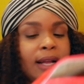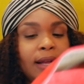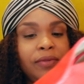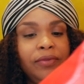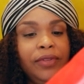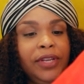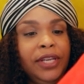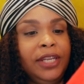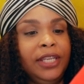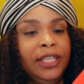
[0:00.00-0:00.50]

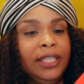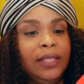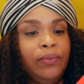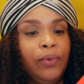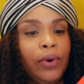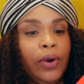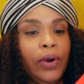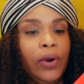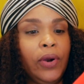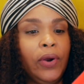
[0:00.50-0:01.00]
These
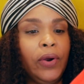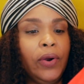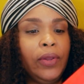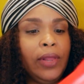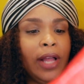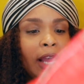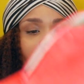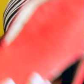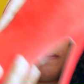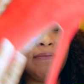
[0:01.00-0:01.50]
were
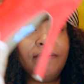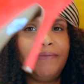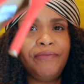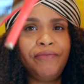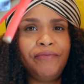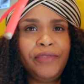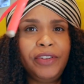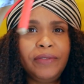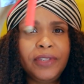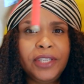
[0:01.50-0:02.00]
like
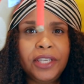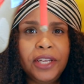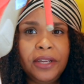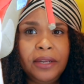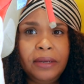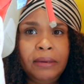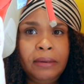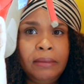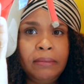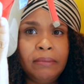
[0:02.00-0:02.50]

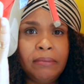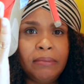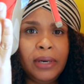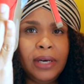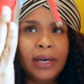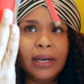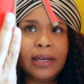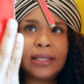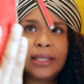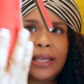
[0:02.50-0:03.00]

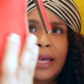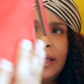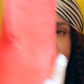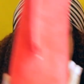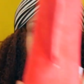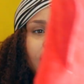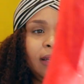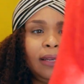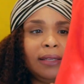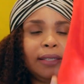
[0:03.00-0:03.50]
$15, I
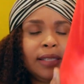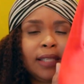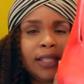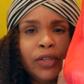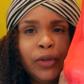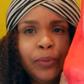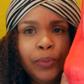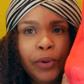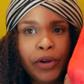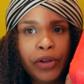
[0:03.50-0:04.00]
think.
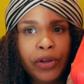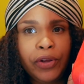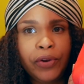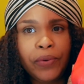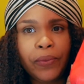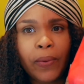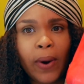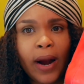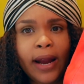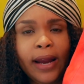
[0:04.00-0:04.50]
Super
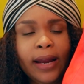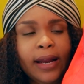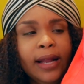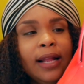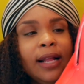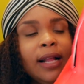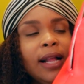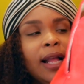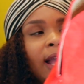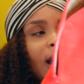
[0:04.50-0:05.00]
cute, right?
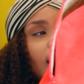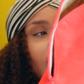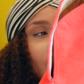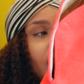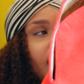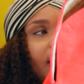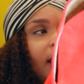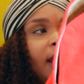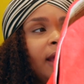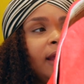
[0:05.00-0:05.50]

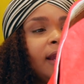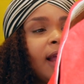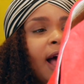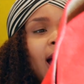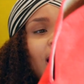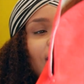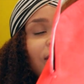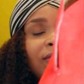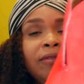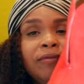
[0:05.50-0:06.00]
And I
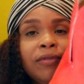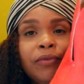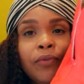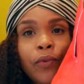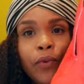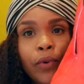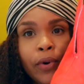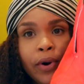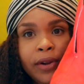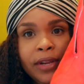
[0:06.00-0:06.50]
haven't even
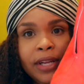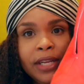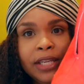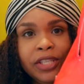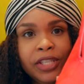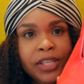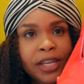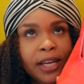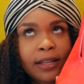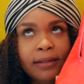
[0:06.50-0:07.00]
worn
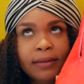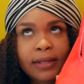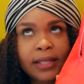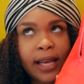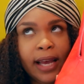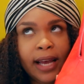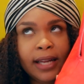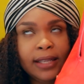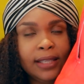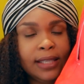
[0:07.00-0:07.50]
these yet,
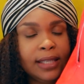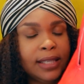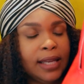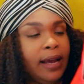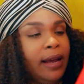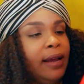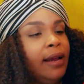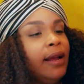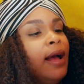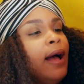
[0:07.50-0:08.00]
sad to
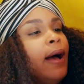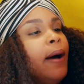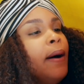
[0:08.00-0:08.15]
say.